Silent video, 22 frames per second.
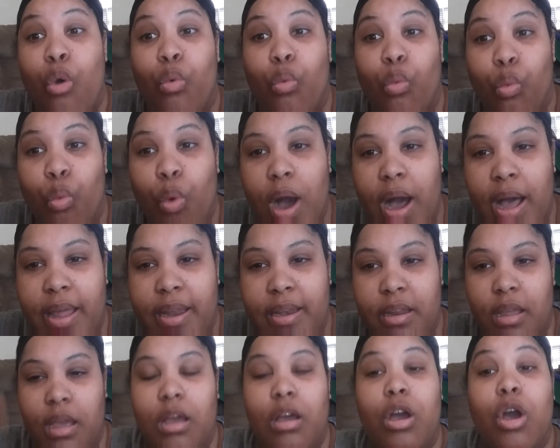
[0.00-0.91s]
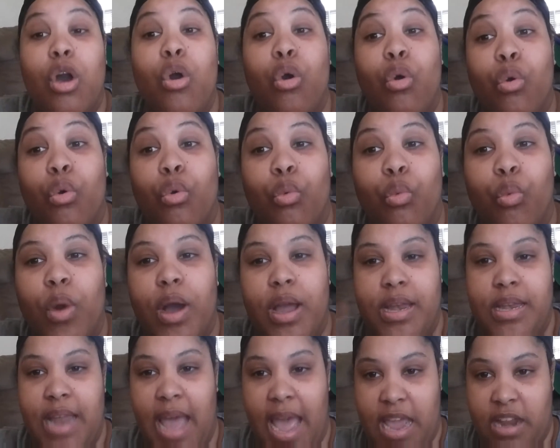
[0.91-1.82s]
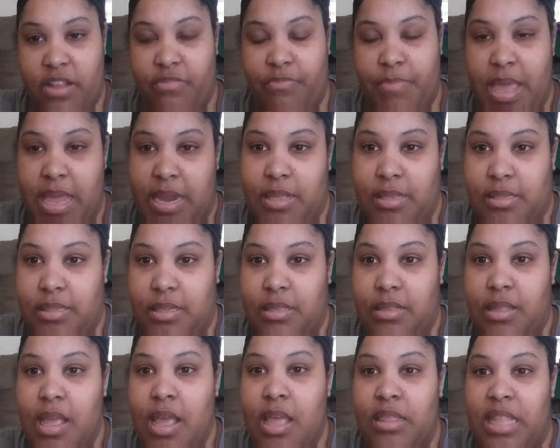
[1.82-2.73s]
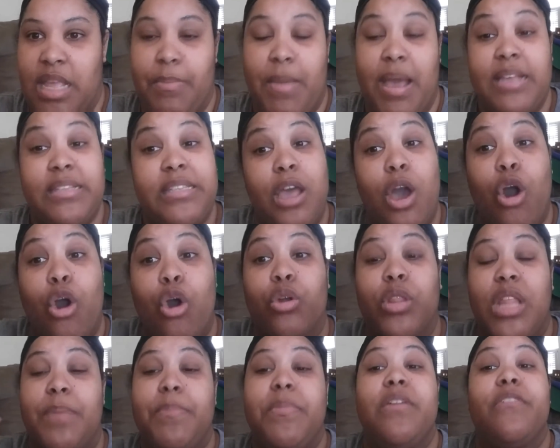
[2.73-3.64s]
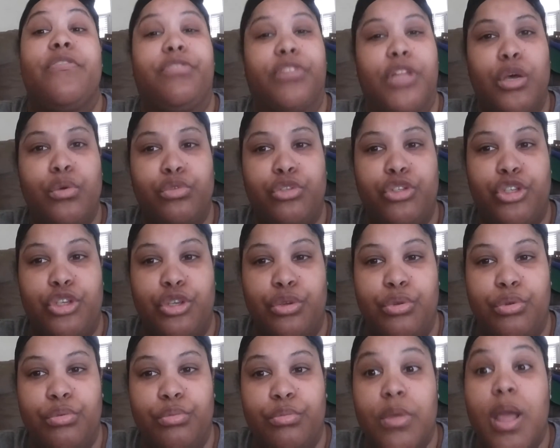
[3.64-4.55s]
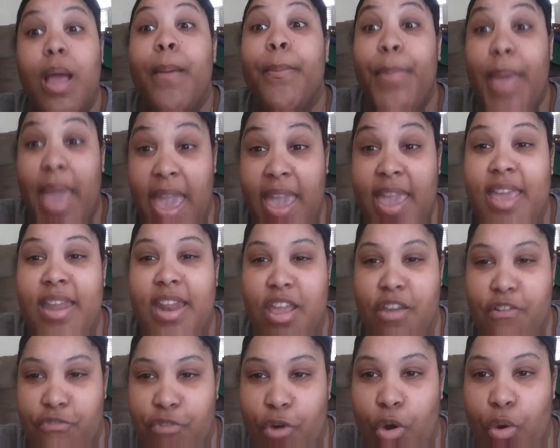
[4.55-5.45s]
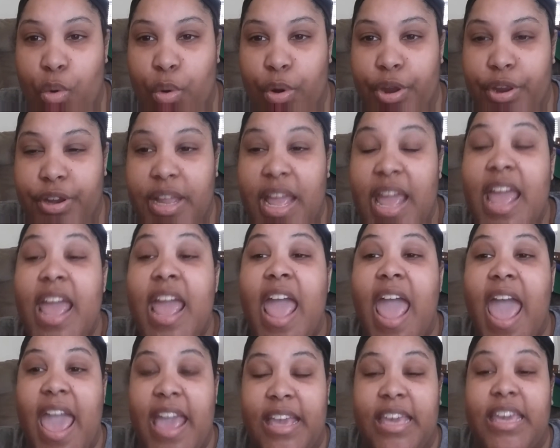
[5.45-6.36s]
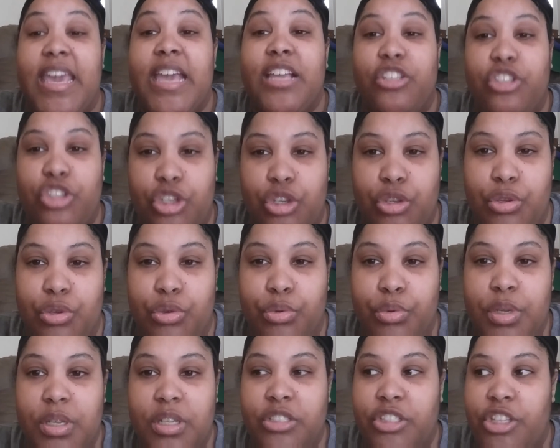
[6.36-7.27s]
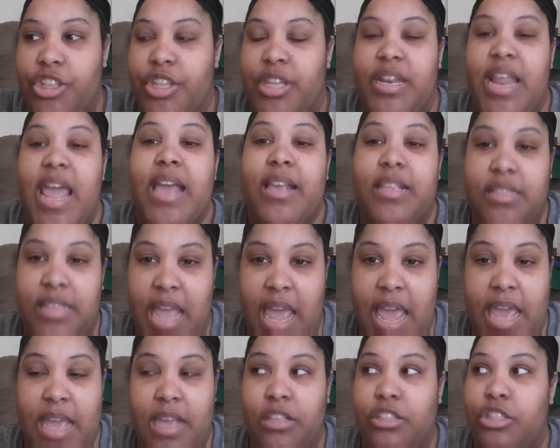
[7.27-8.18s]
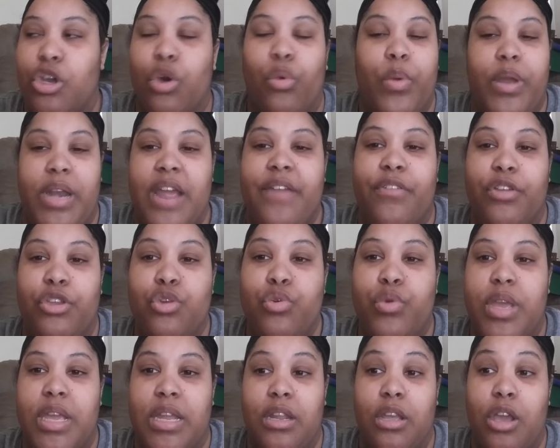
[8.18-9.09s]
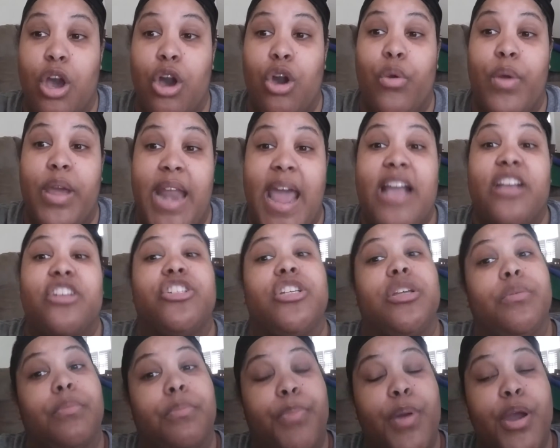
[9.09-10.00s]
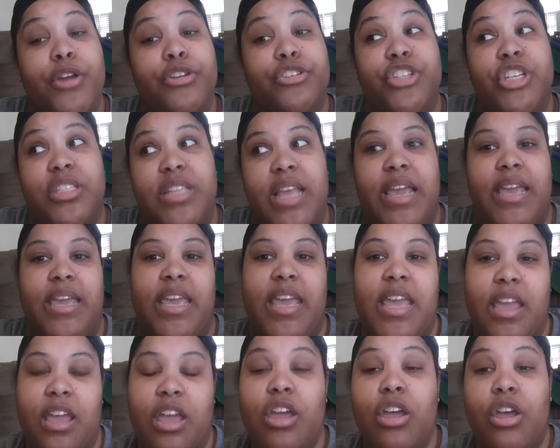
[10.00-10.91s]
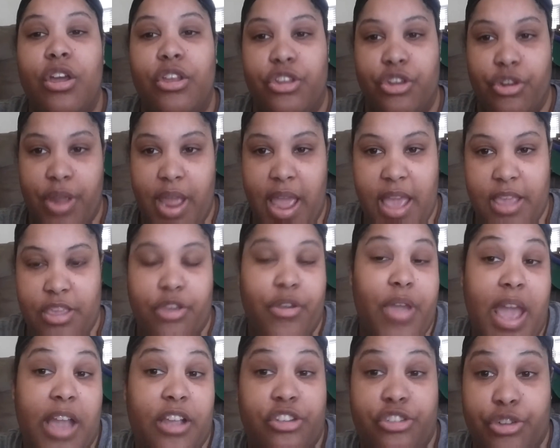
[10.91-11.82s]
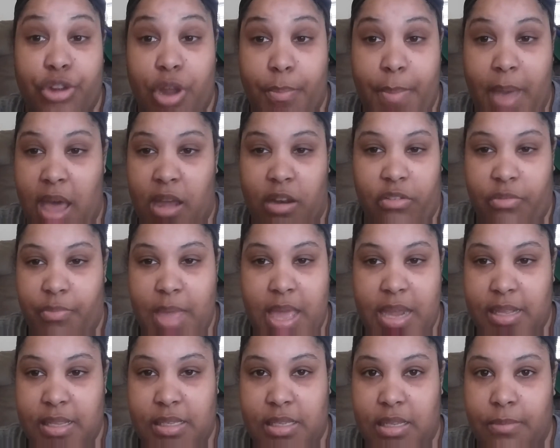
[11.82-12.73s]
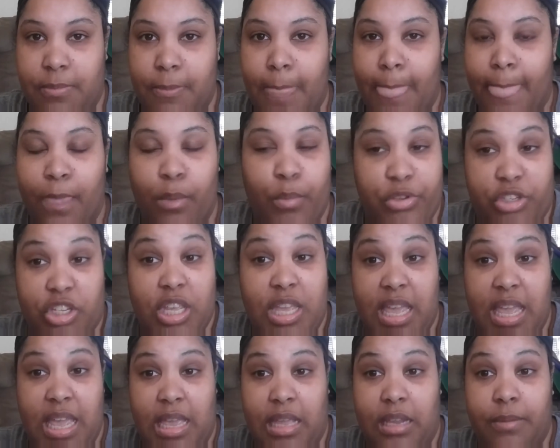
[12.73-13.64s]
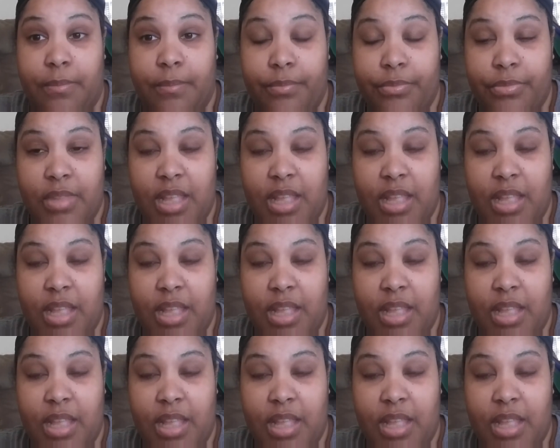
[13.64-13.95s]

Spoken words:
one night of medicine. They might say, oh, let me float you, paying it forward and get you to the next day to whenever you can go and actually purchase and get your extra amount of medicine. Which again,